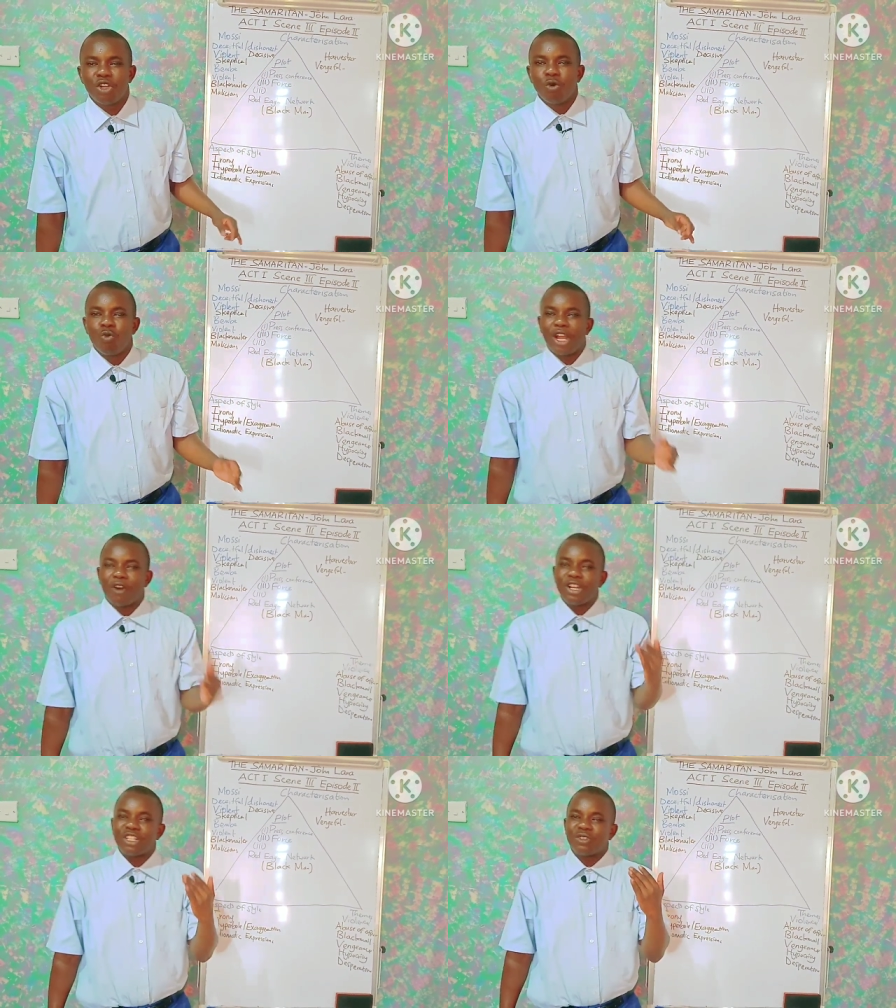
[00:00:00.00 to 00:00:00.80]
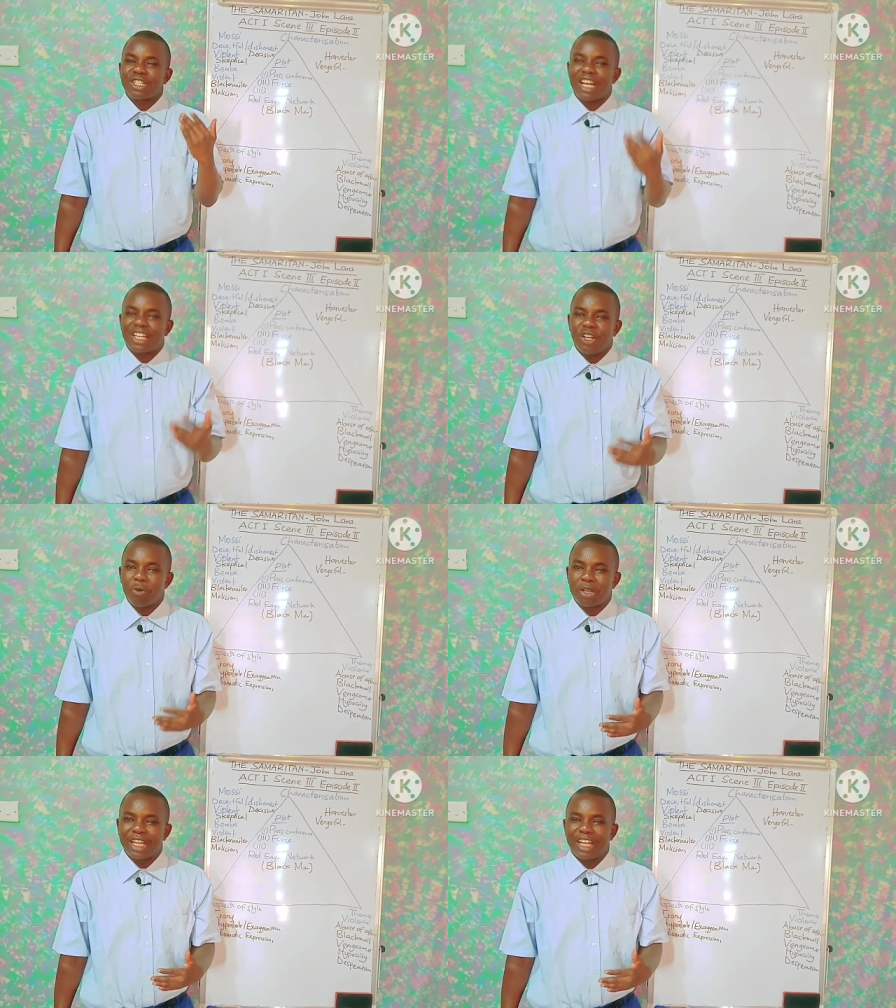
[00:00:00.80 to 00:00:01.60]
we are going to start
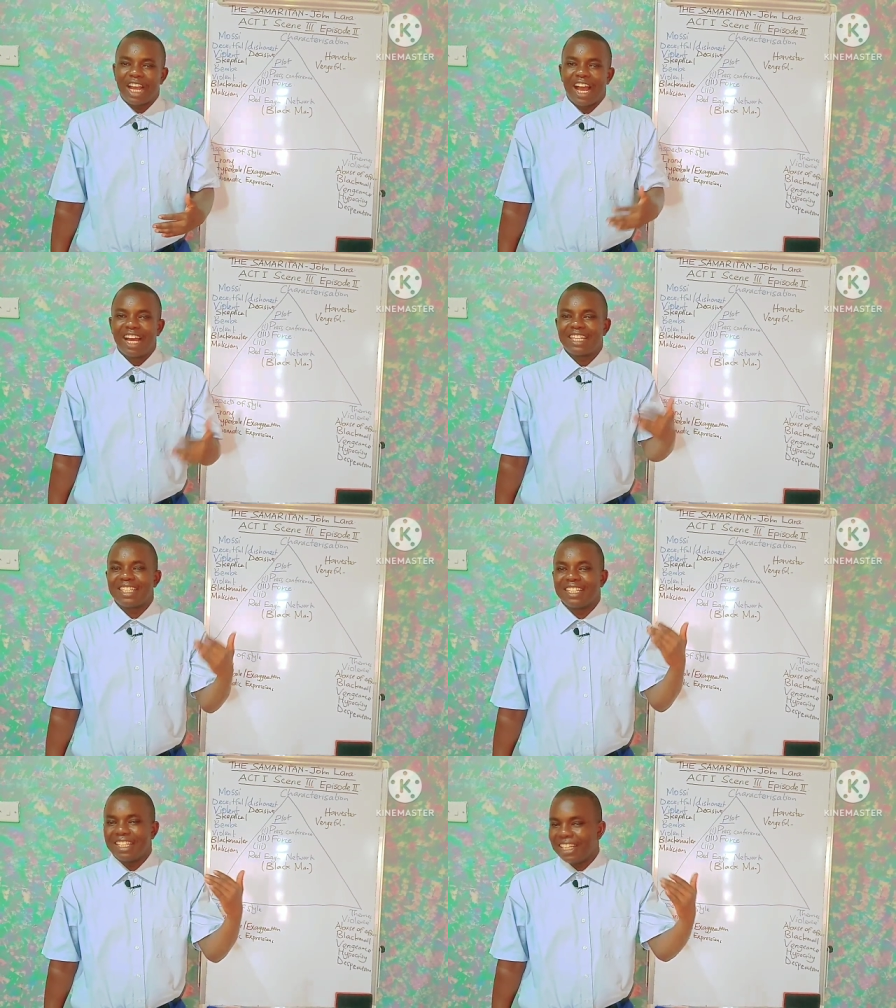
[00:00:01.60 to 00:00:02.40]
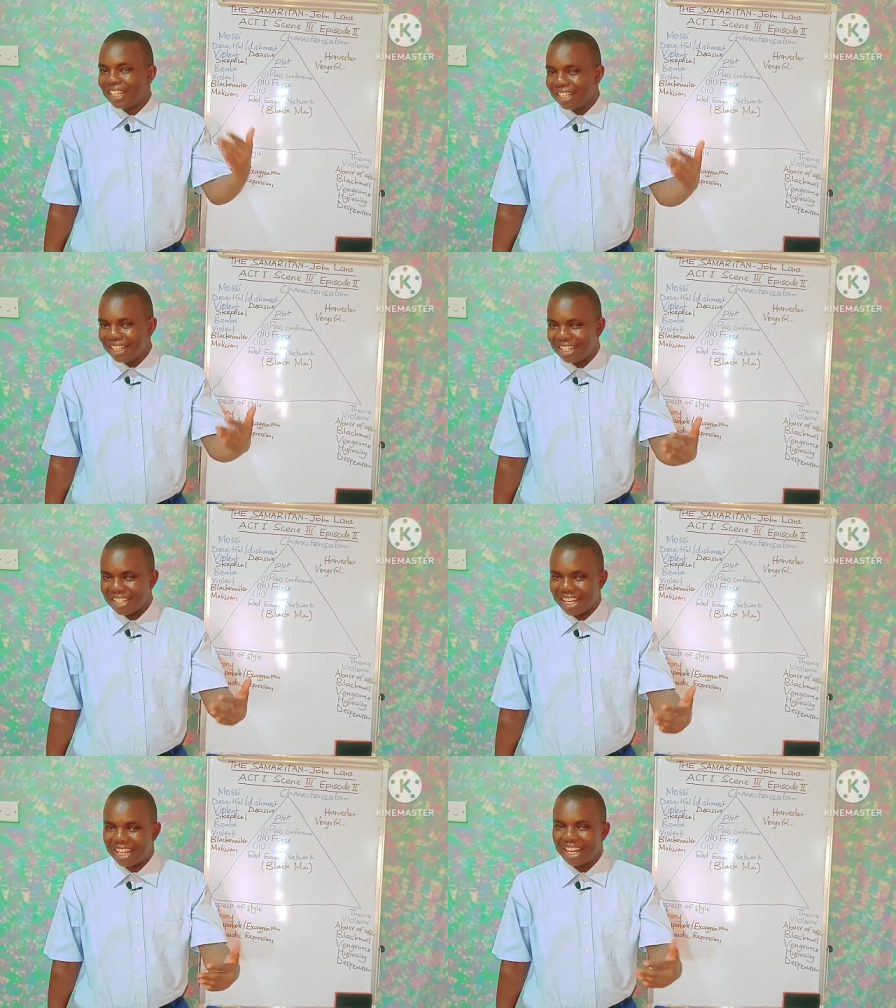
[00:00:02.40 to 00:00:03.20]
looking at the
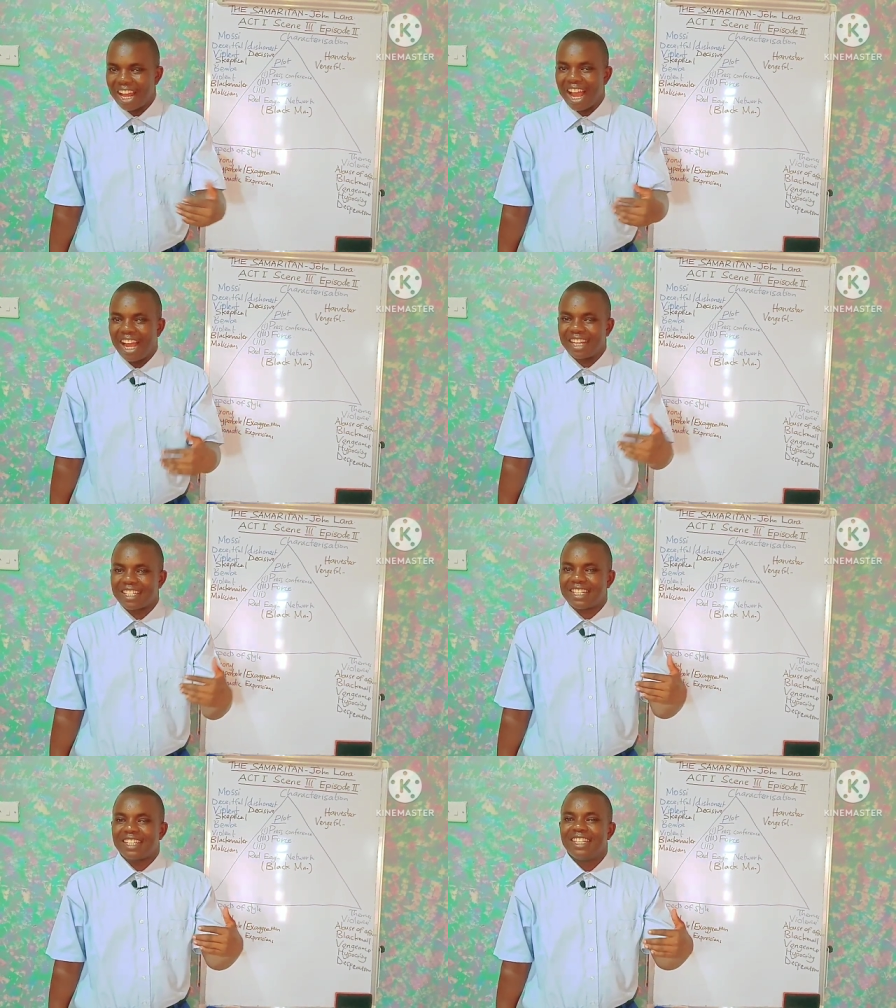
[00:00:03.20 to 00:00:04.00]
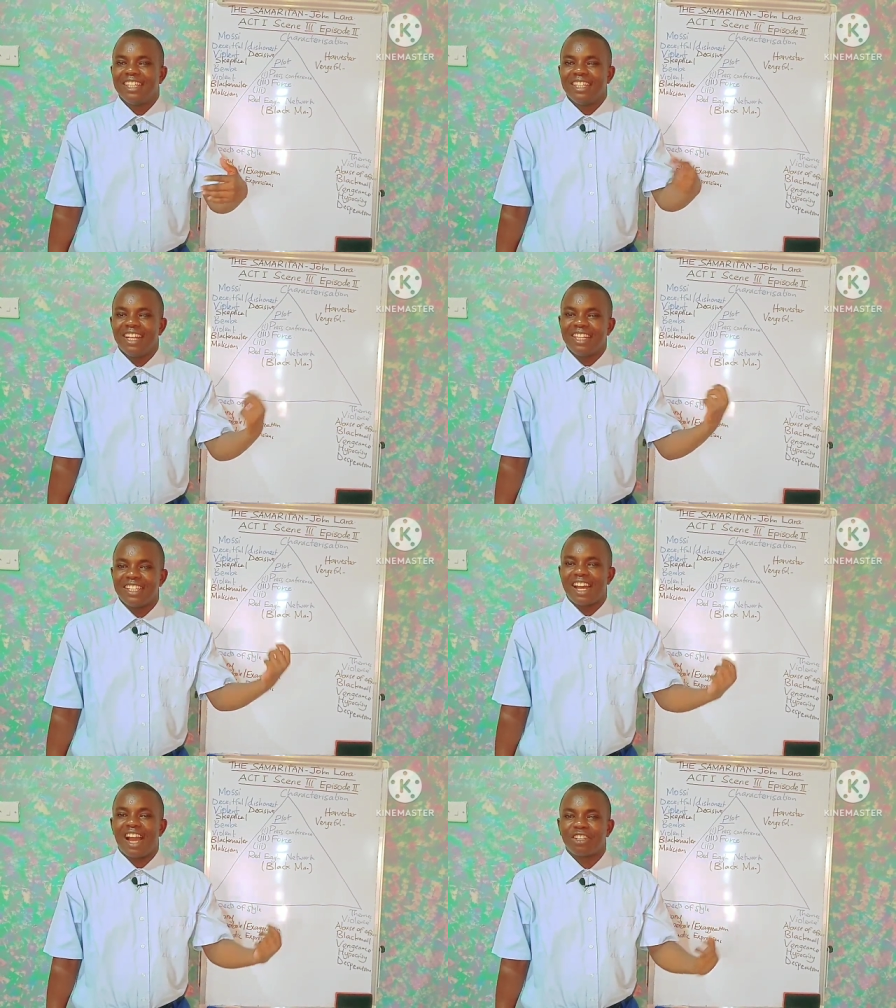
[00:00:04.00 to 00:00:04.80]
second act, that
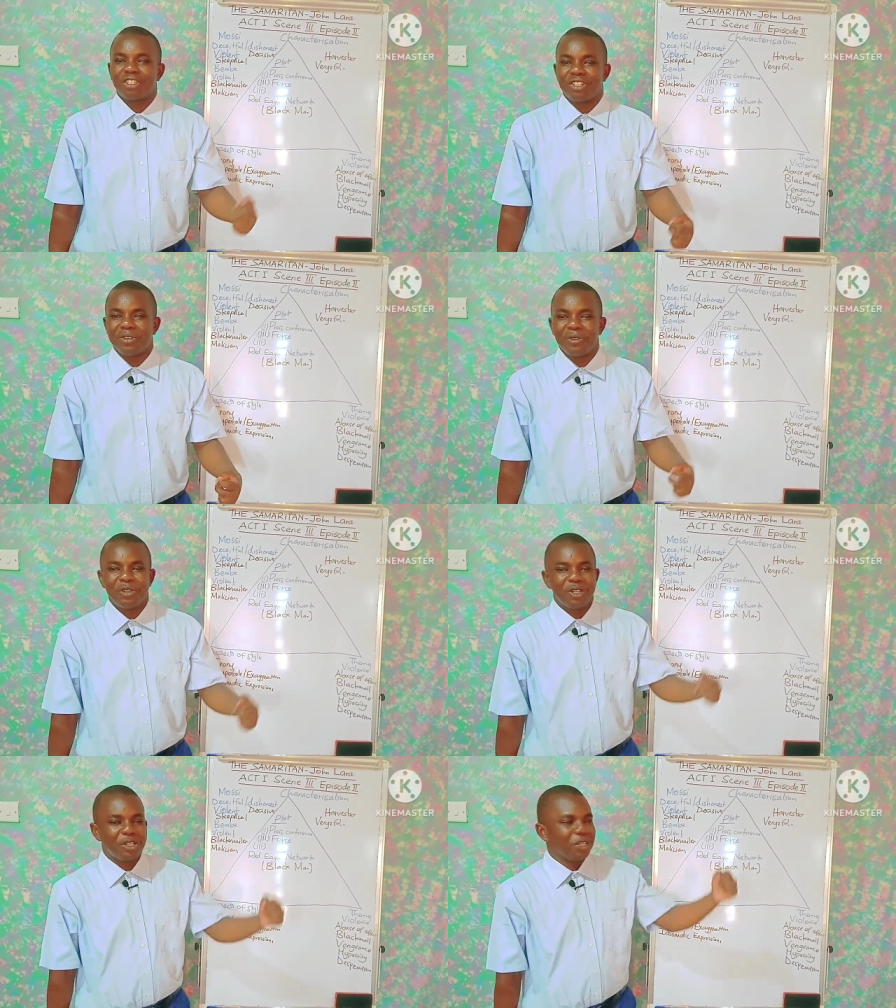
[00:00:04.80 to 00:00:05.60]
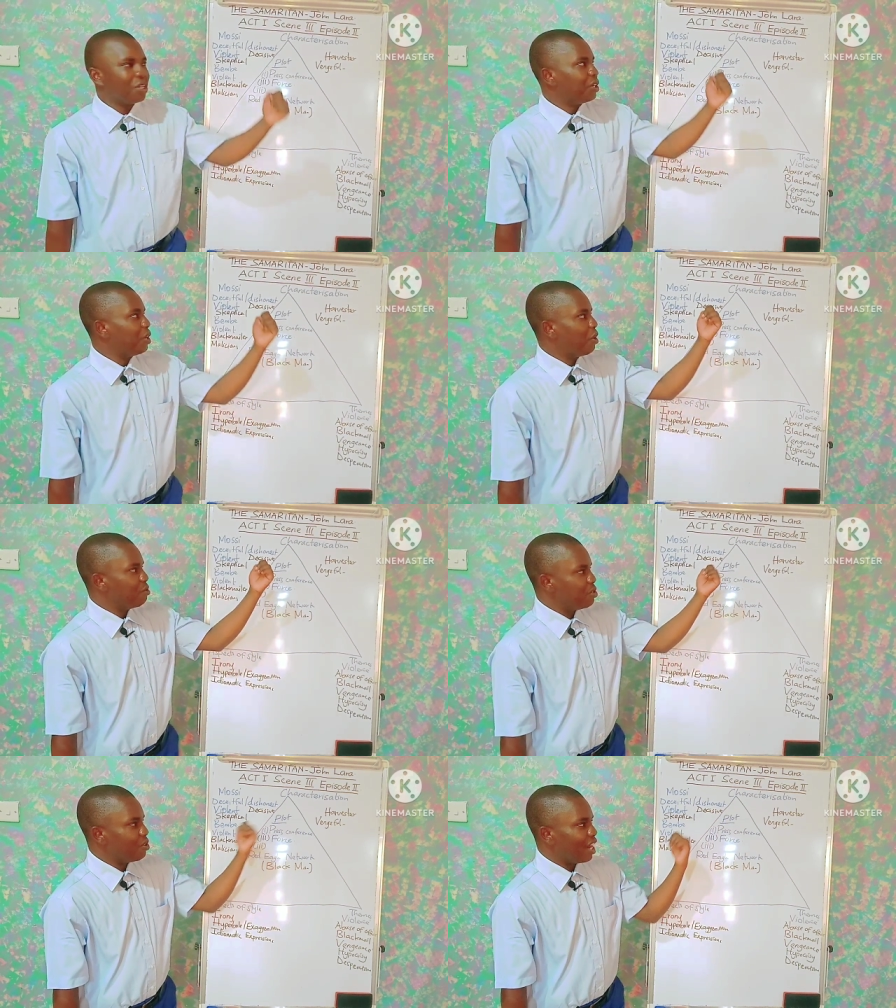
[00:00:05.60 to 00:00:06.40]
is Act 2
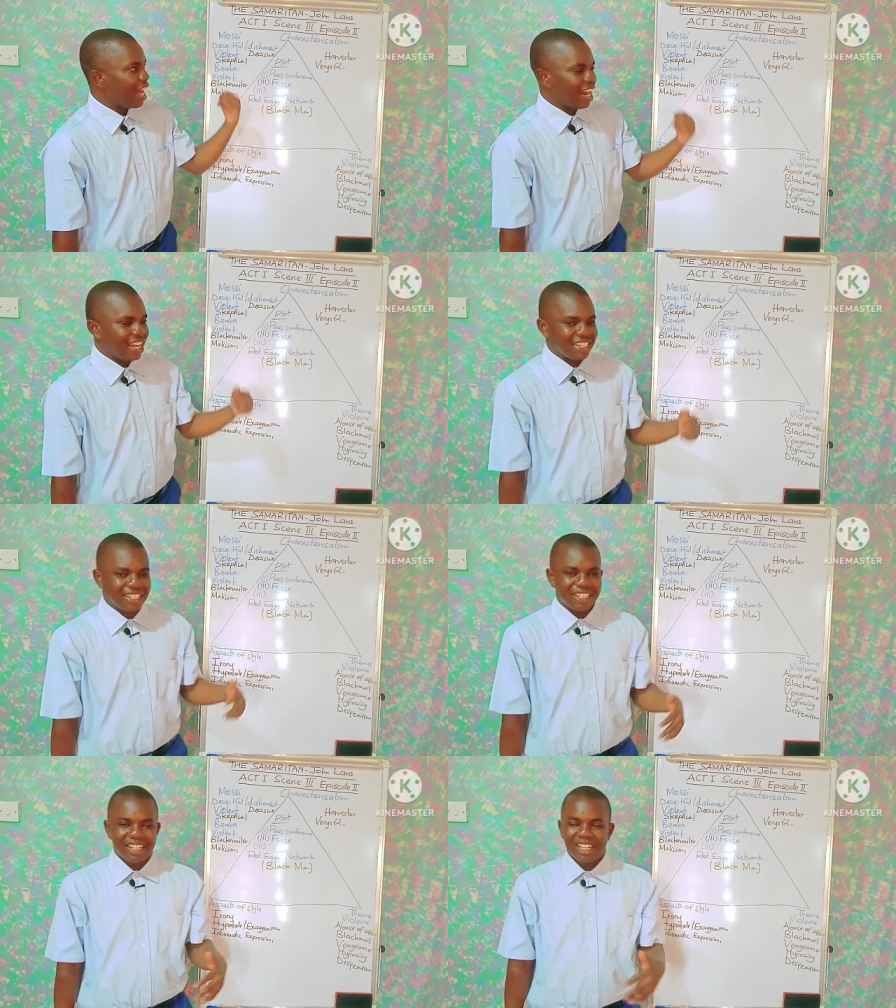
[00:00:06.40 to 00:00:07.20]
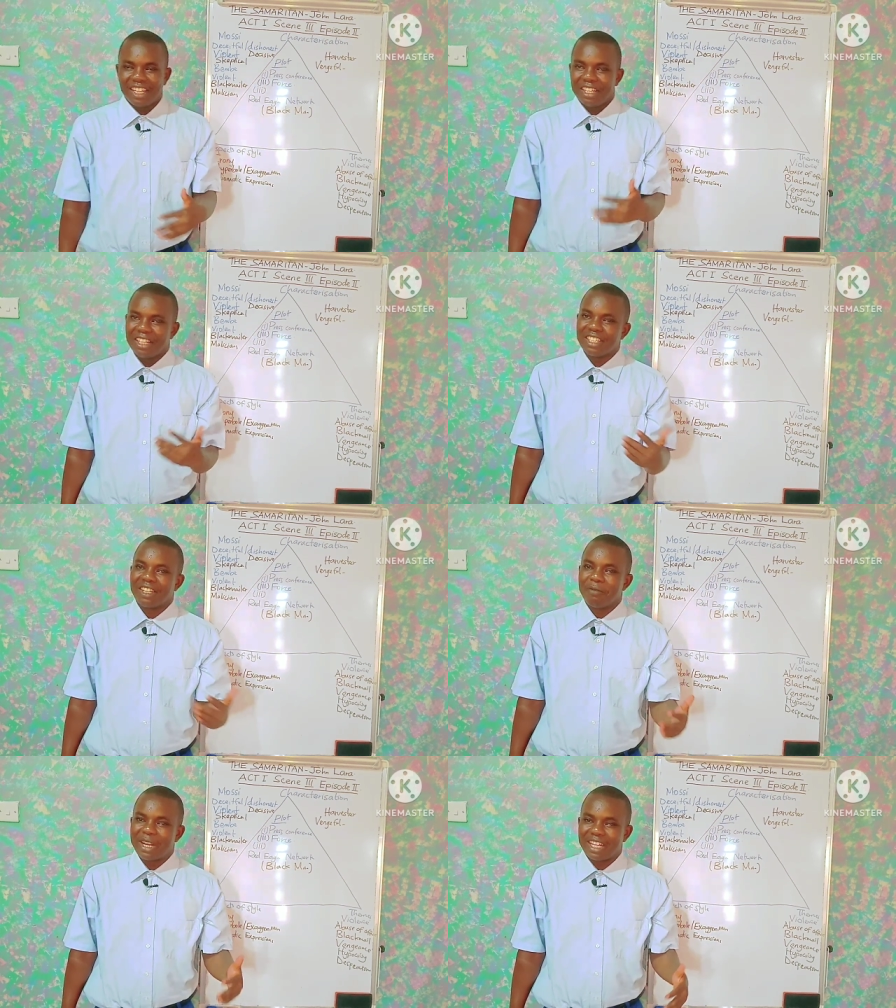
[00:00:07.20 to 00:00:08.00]
of John Lara's The
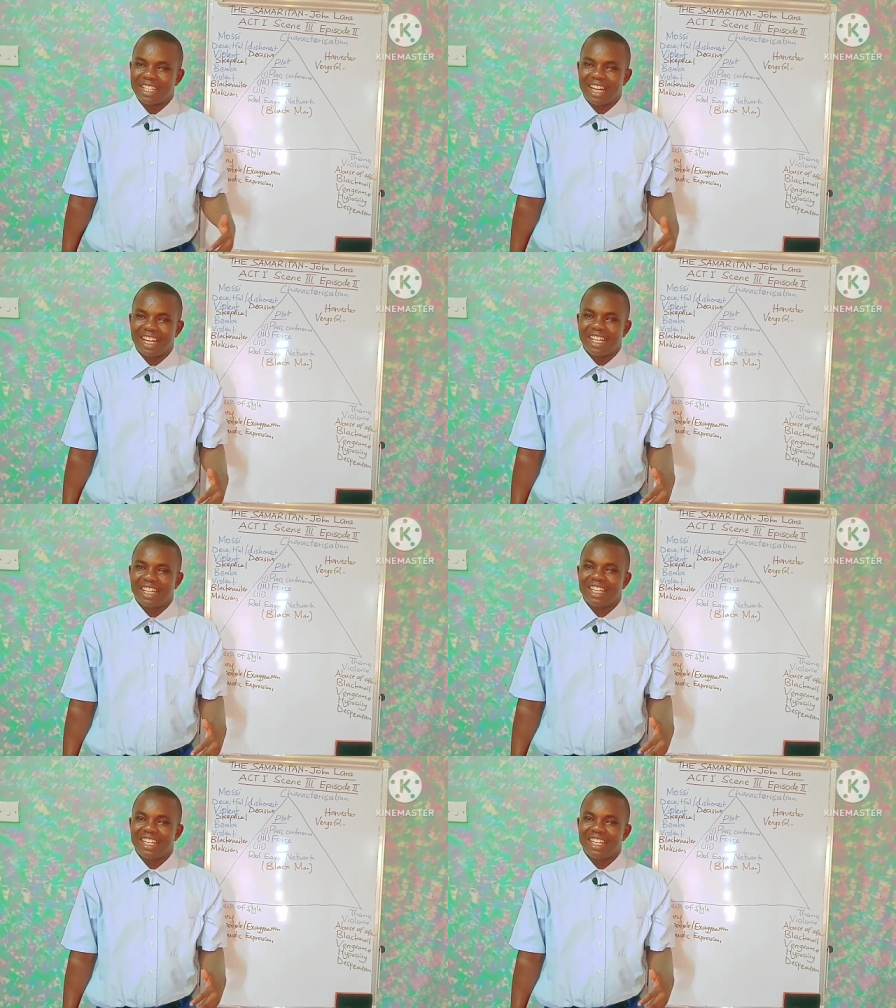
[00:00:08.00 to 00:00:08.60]
Samaritan.